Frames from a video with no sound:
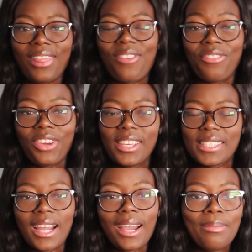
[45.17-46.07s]
The
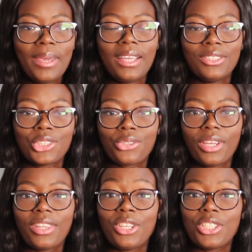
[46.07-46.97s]
first high paying
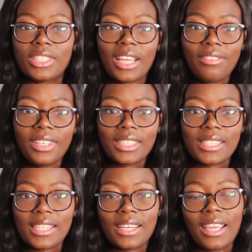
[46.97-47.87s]
degree that you should definitely
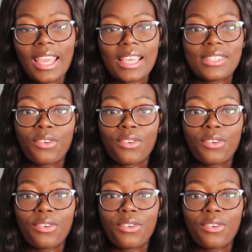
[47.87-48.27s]
consider is,